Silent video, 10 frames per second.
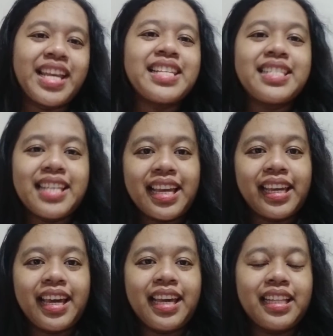
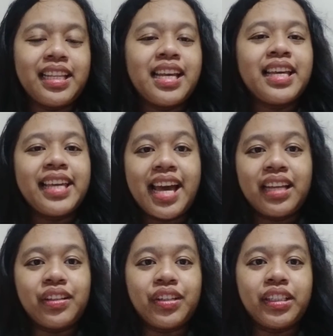Second,
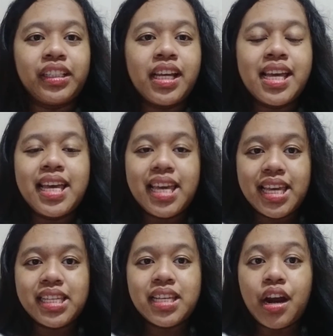canon
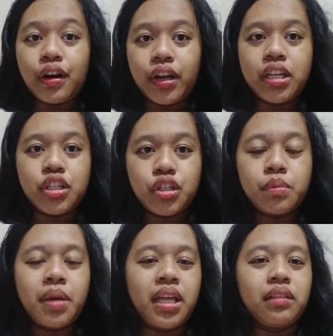is
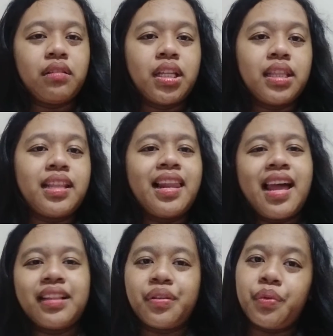arrangement. The
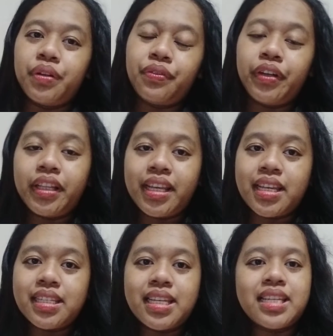Latin word for
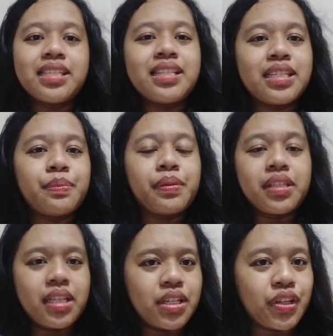this is
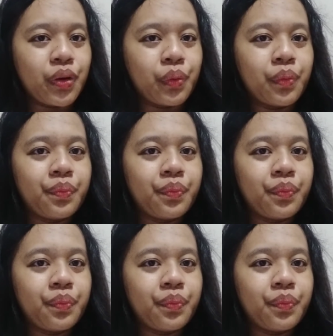dispositio.